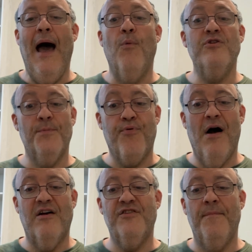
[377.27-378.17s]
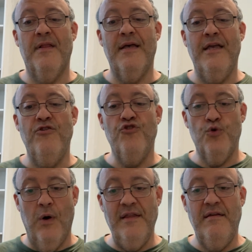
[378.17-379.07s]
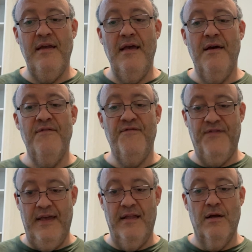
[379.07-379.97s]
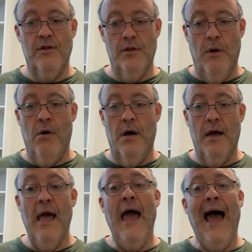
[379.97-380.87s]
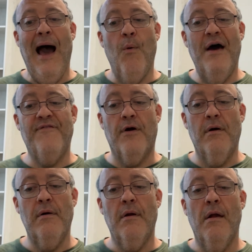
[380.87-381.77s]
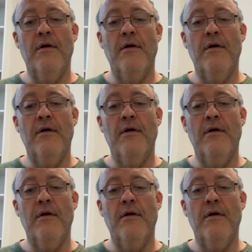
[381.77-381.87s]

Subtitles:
and was approximately 20 feet long. However,